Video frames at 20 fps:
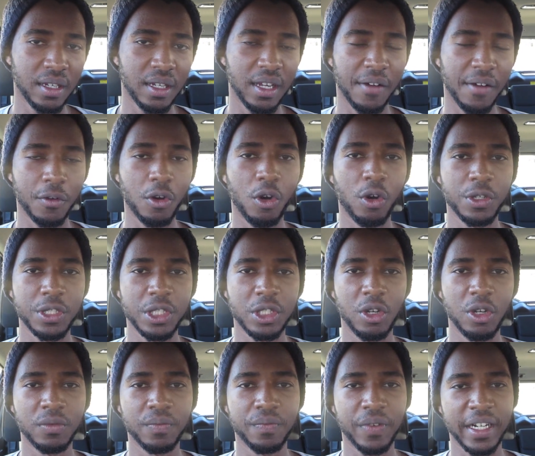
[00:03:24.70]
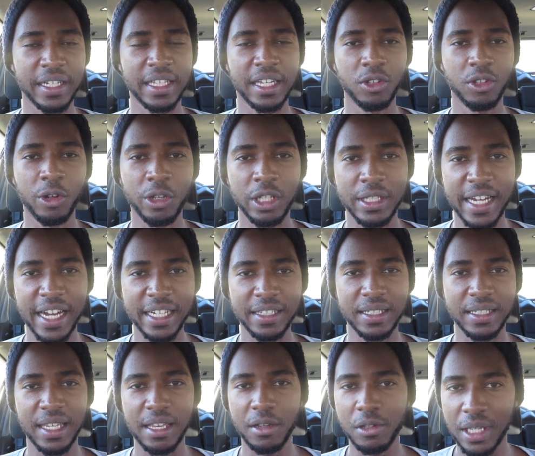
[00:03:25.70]
Of course, don't fucking ignore your
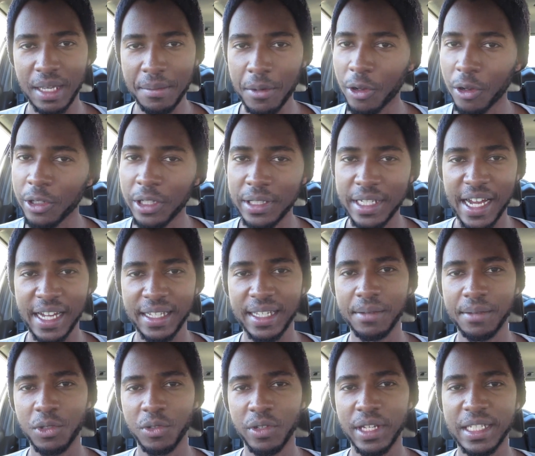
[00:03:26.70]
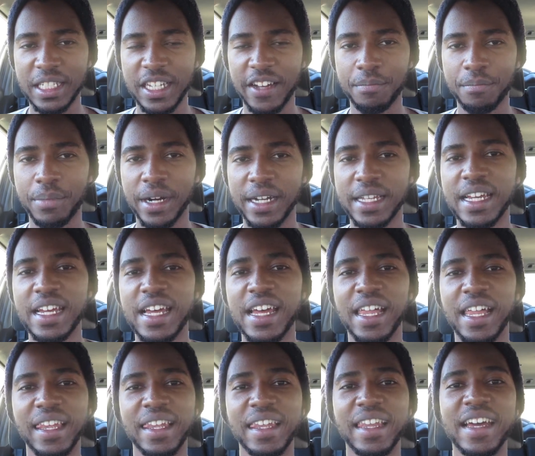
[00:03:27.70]
dad. Keep calling your dad, keep doing that stuff, but
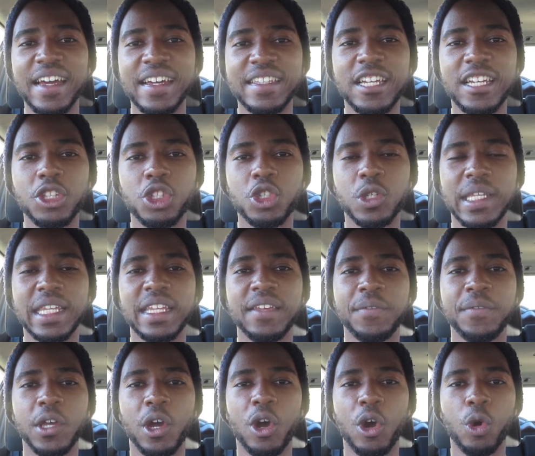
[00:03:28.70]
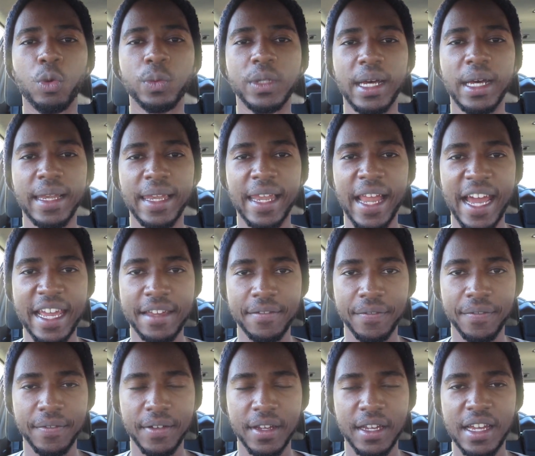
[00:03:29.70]
learn to live your own
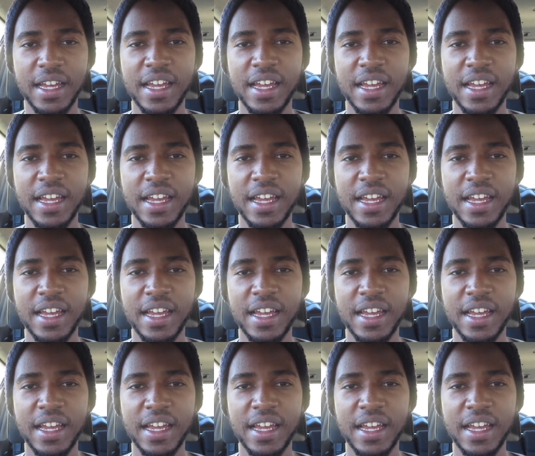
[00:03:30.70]
life.